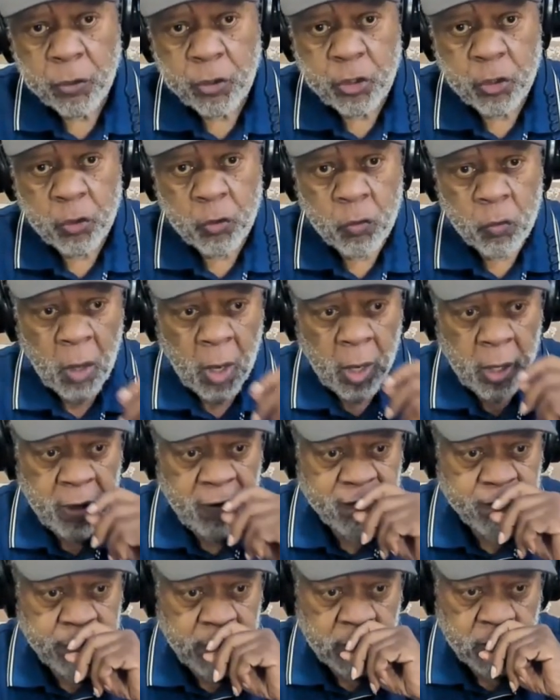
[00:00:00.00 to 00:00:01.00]
to uh,
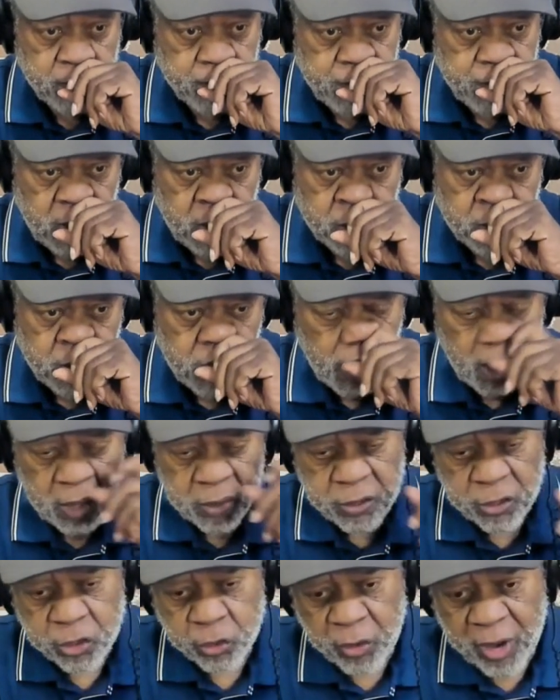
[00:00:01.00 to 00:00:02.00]
even be, be
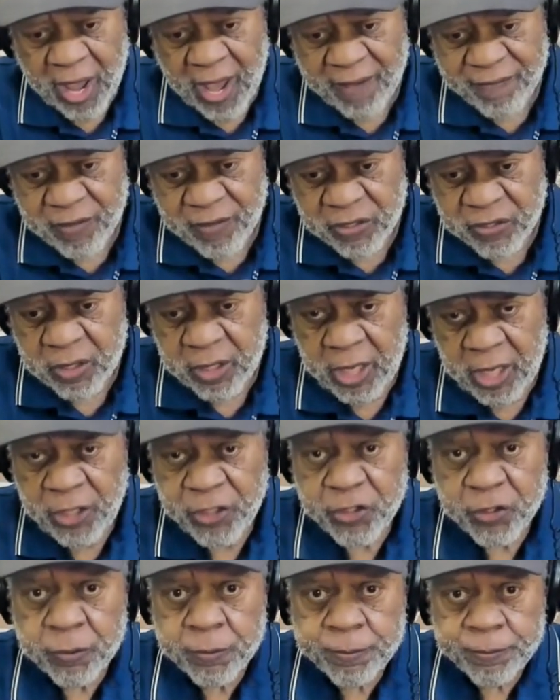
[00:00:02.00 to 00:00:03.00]
uh, described as a
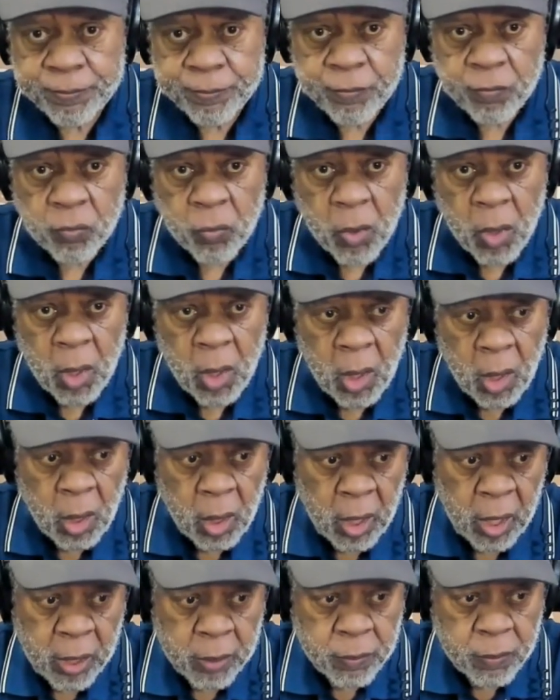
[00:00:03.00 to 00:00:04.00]
nation.
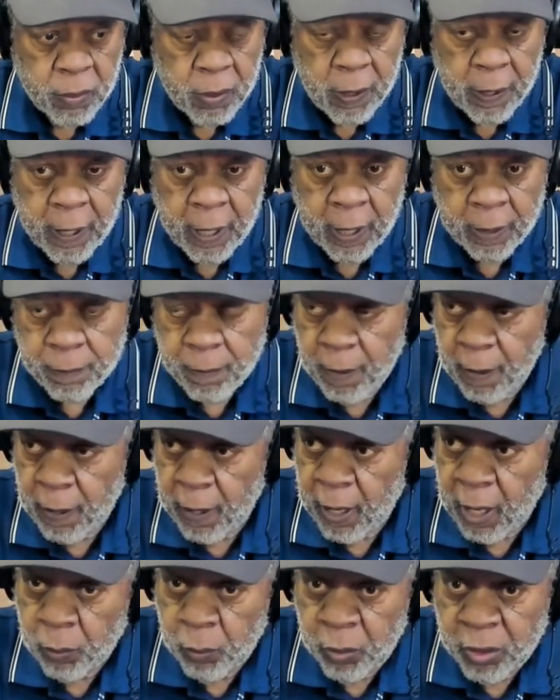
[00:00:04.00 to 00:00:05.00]
And you know what's
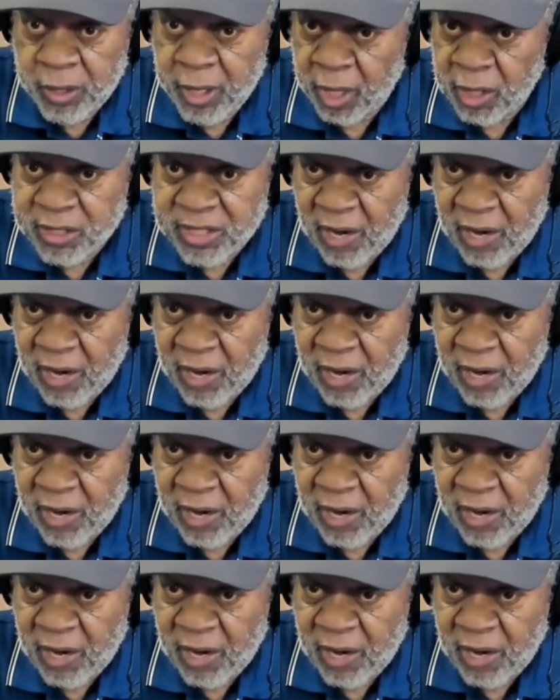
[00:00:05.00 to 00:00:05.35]
really weird? We're not a